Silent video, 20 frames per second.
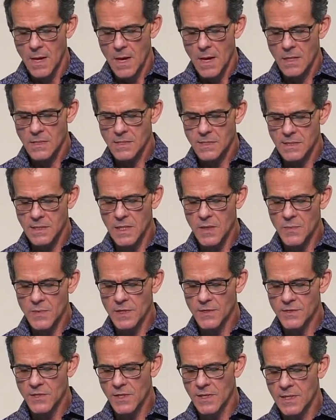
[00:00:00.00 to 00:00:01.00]
A city
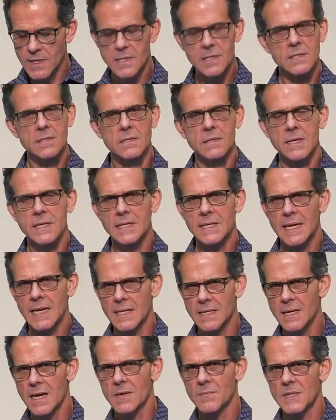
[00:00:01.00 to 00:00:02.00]
built on a hill
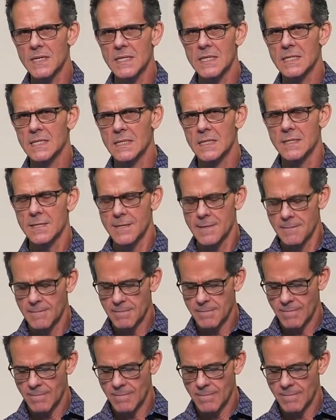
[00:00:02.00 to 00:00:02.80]
cannot be hid.